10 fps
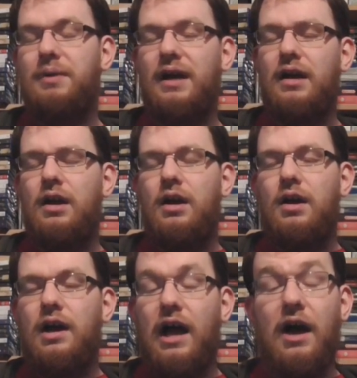But,
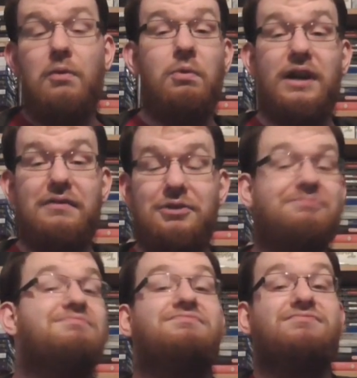
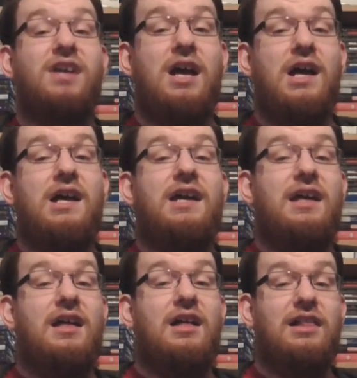whatever.
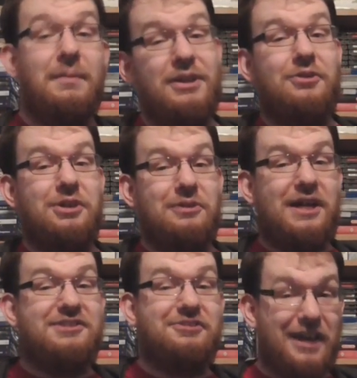Let me know, you
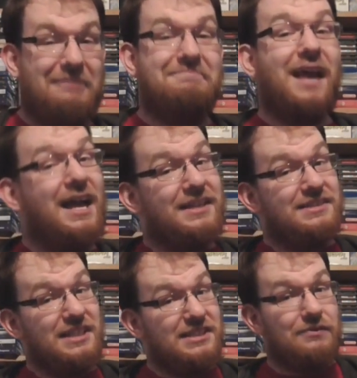guys. Okay.
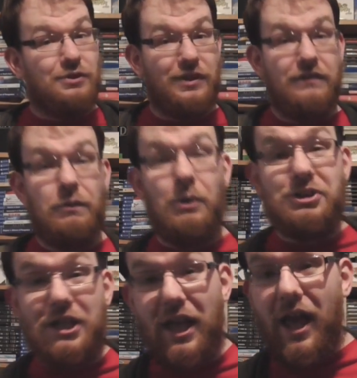See you after. Thanks for
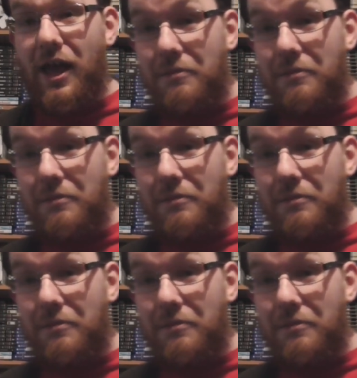watching.